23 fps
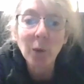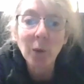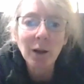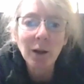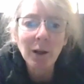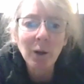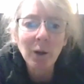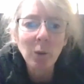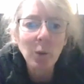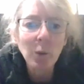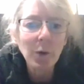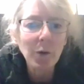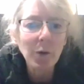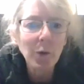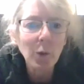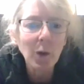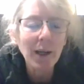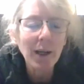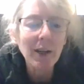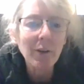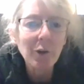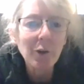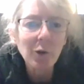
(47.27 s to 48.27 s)
And it was
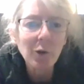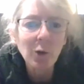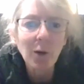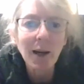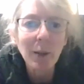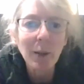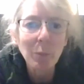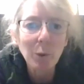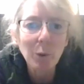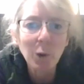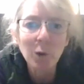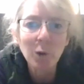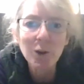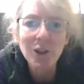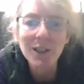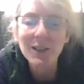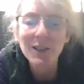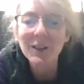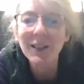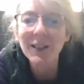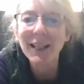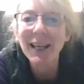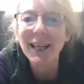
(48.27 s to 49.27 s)
quite a scramble
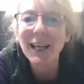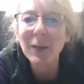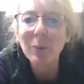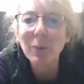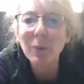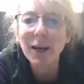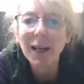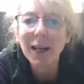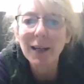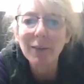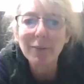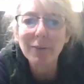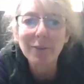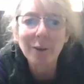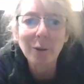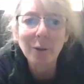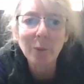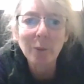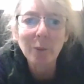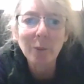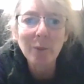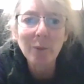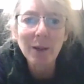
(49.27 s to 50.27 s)
just to get back
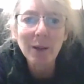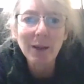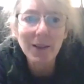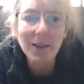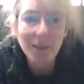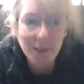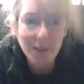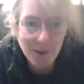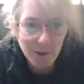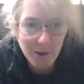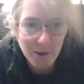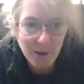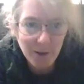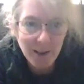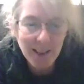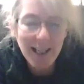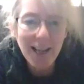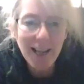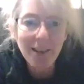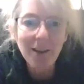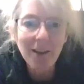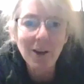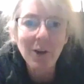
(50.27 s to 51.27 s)
from the
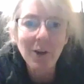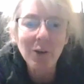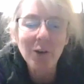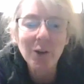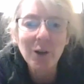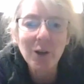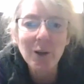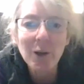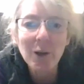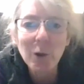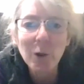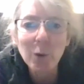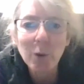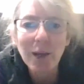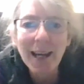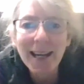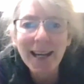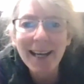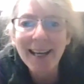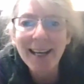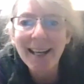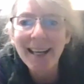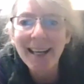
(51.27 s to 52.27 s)
Netherlands to the
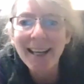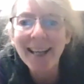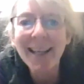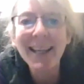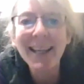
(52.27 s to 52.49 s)
UK.